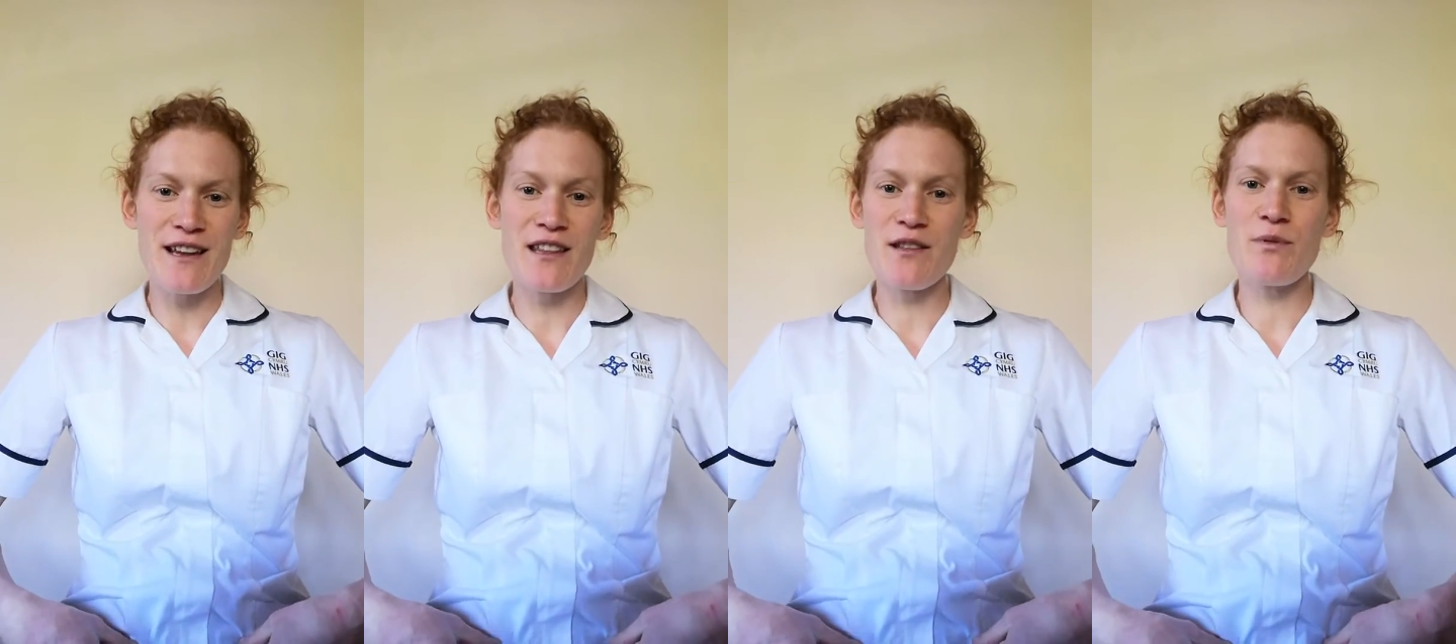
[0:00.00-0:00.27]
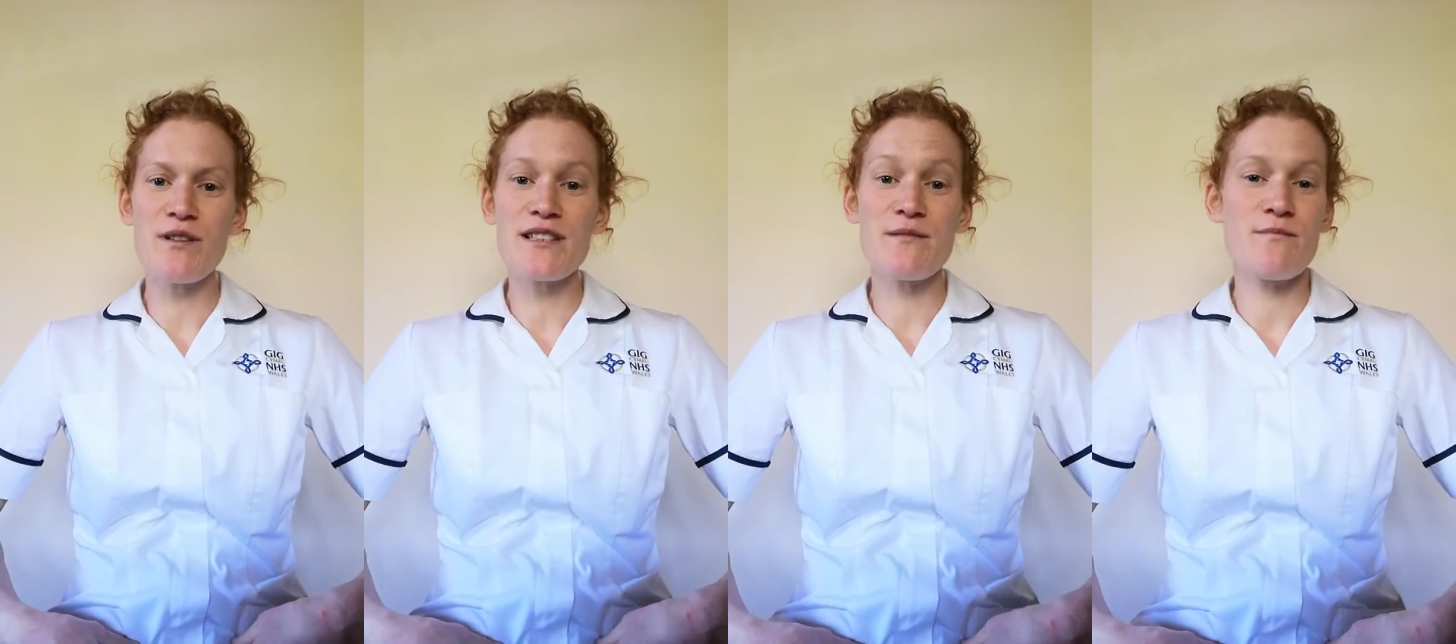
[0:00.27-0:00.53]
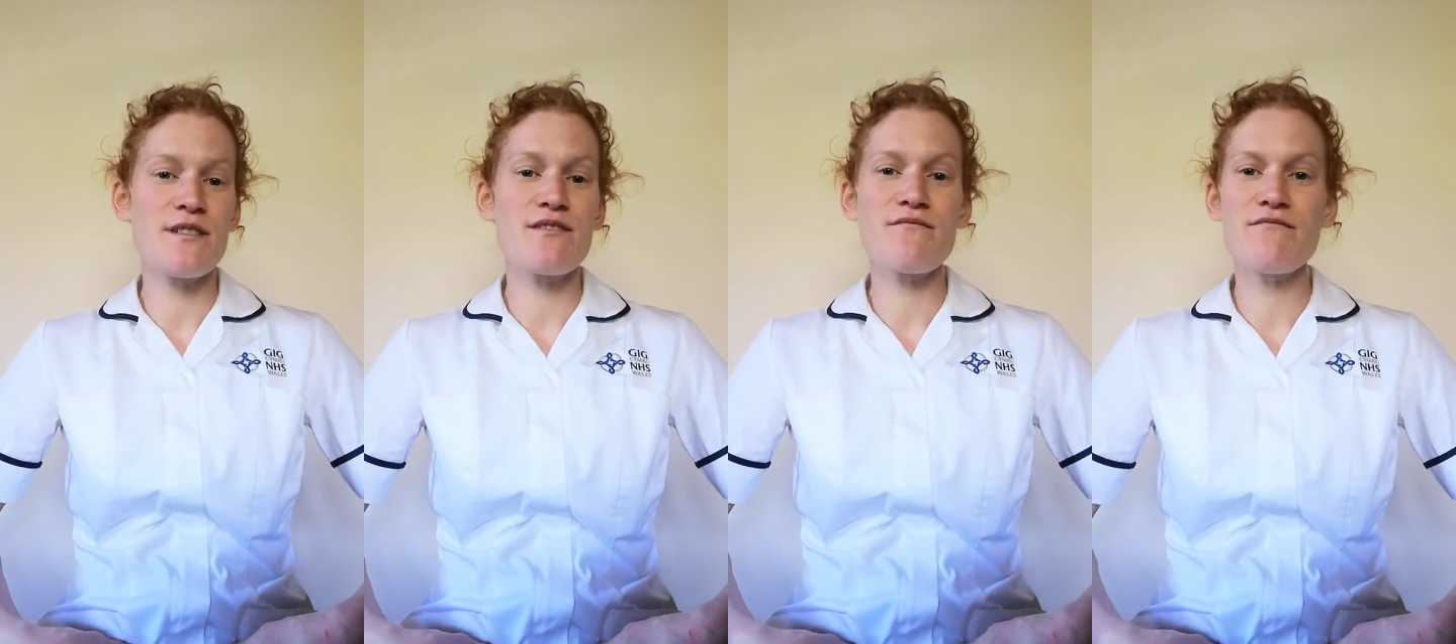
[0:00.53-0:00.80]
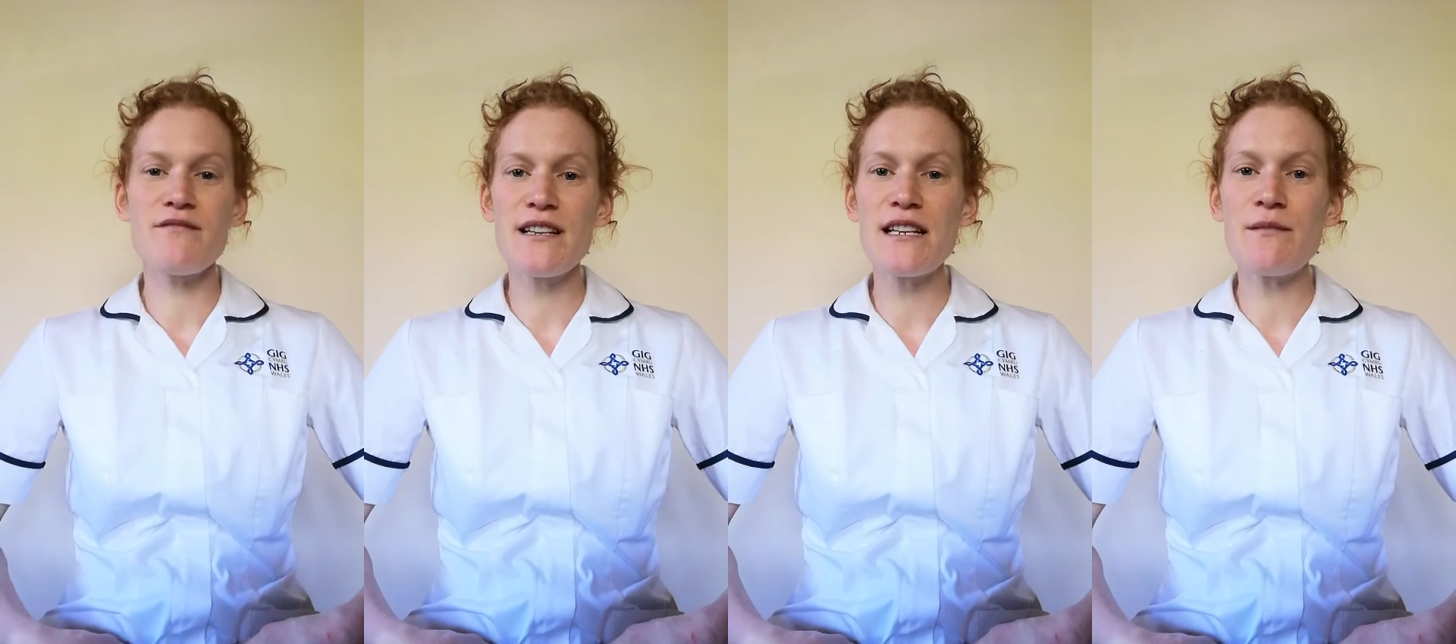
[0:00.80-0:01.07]
at the bottom is
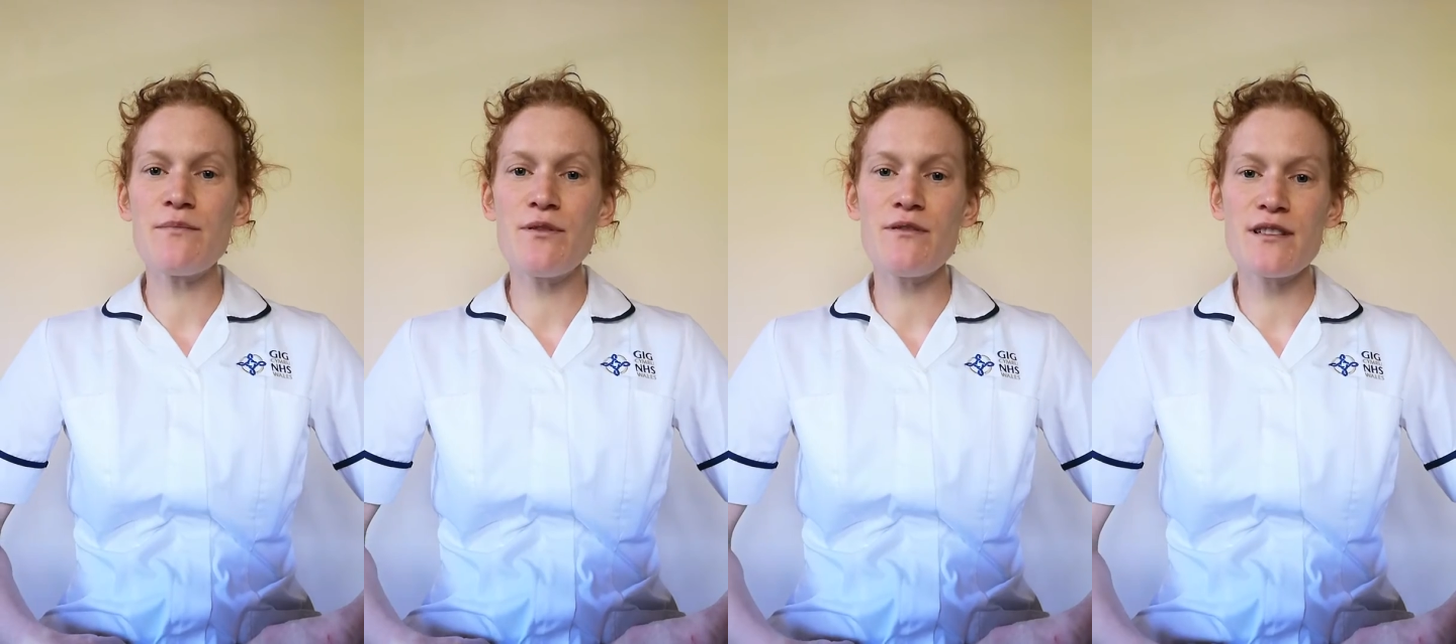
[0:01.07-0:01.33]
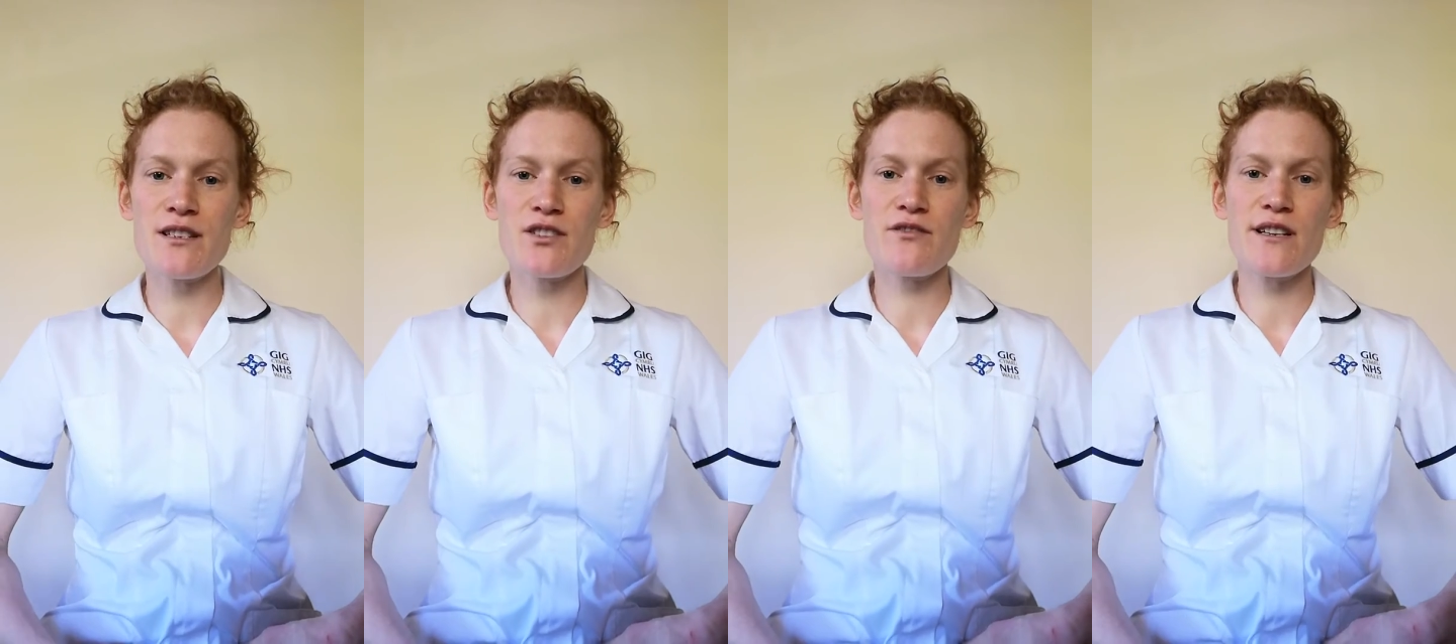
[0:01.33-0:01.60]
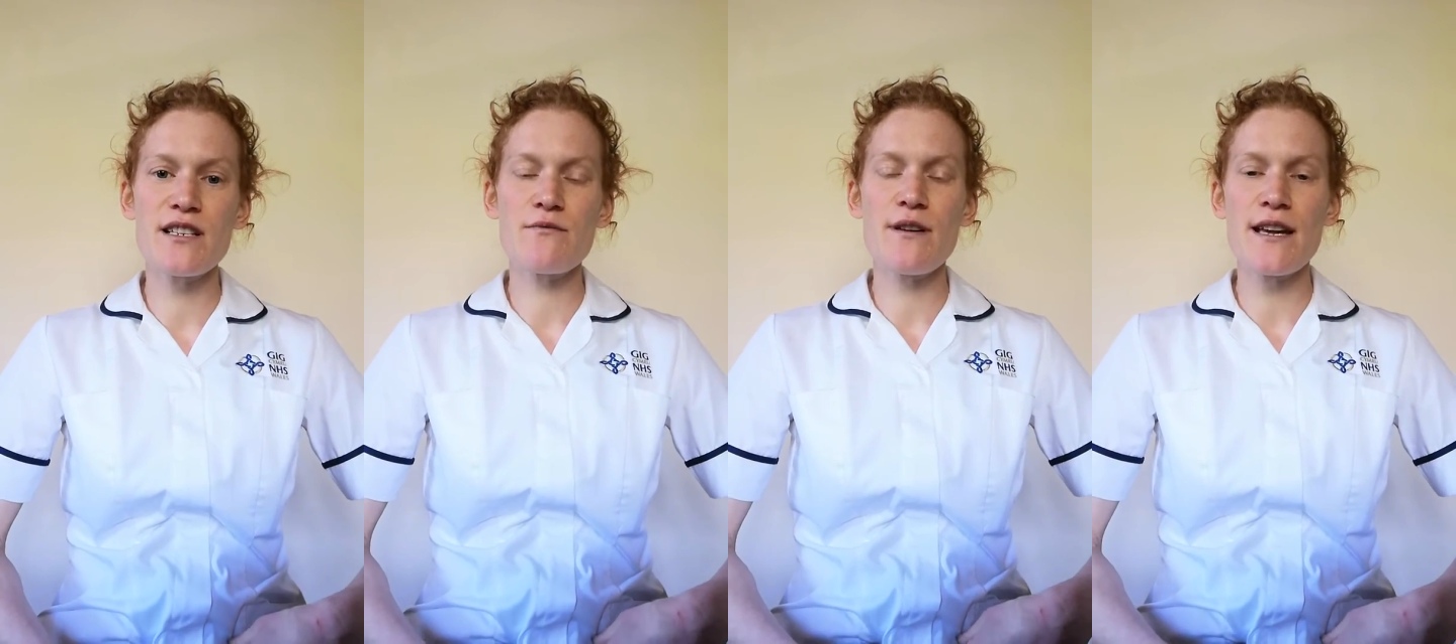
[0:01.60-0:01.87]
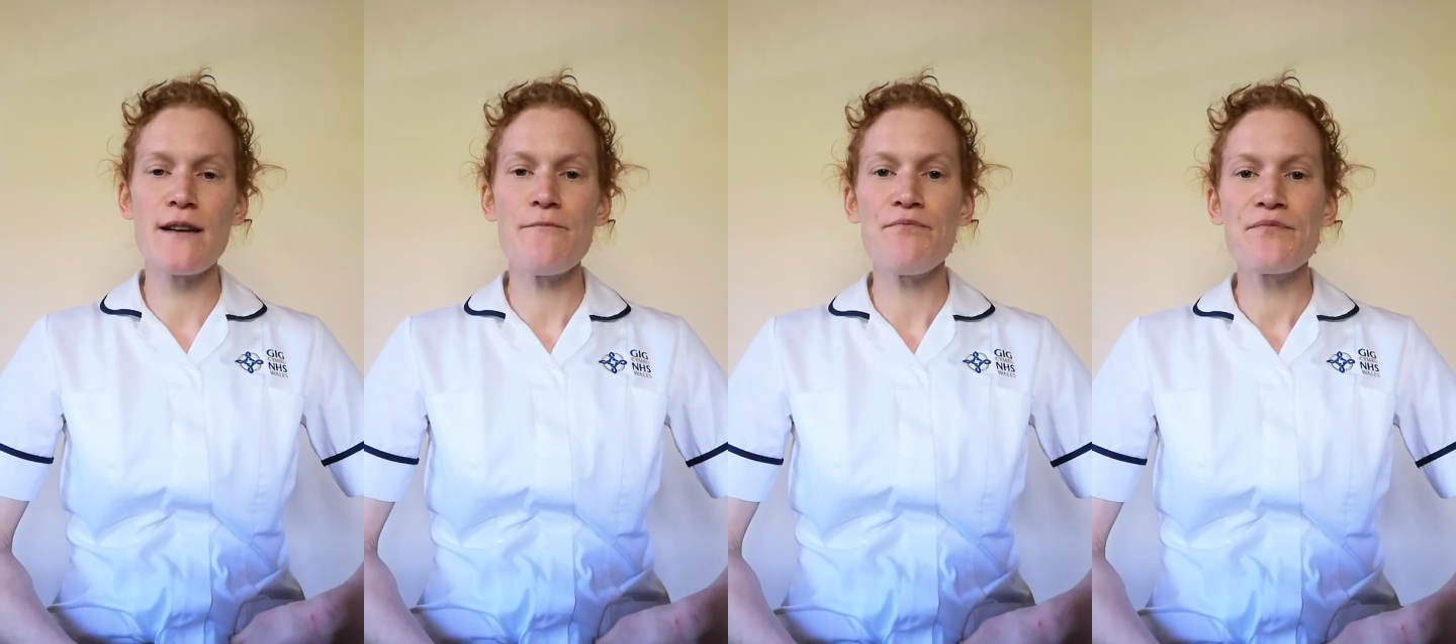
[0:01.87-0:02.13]
really important straight away.